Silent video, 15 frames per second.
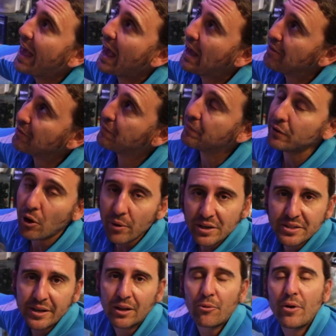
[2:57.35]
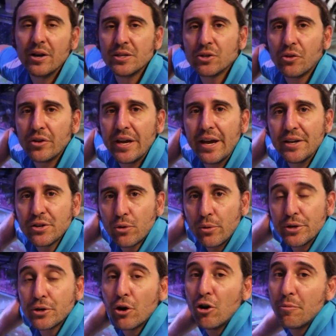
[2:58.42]
And the flow accelerators on the end of the
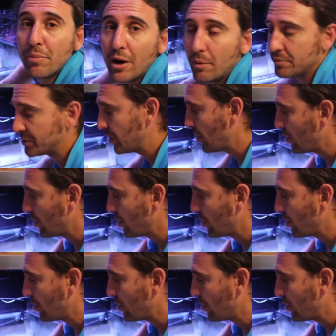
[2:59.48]
return pumps